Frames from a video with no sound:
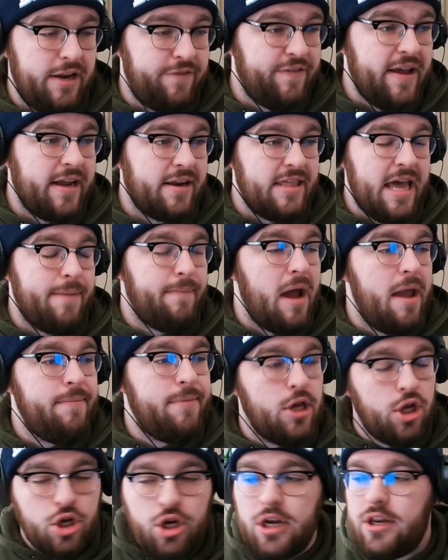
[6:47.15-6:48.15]
In fact, that might
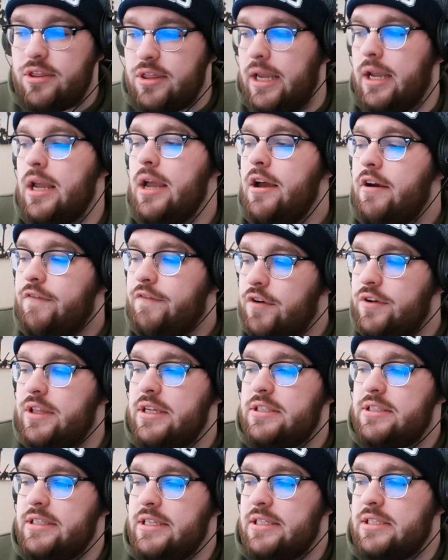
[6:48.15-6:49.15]
be a good thing for
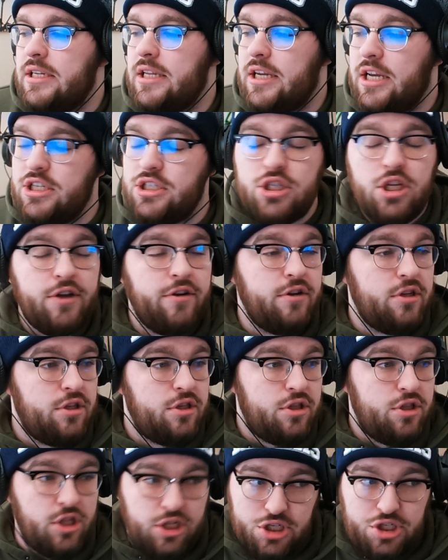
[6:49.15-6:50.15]
this season, because
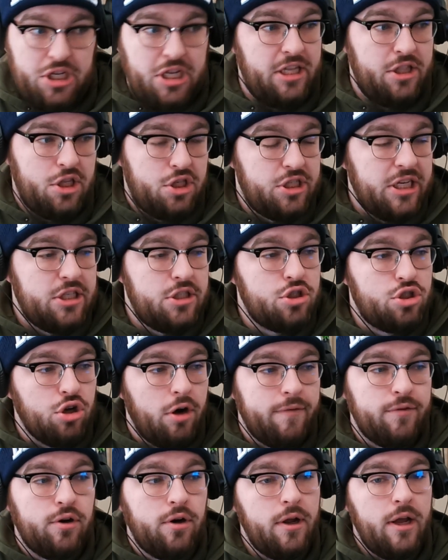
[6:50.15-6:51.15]
the season's
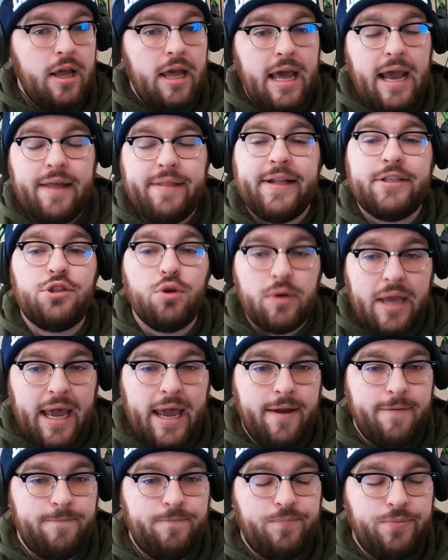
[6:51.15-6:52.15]
over, and that's
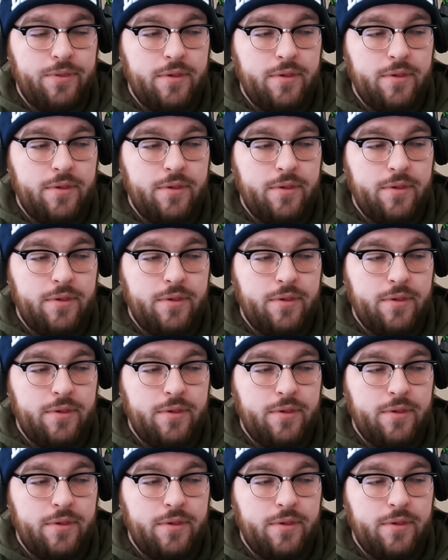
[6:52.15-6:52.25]
okay.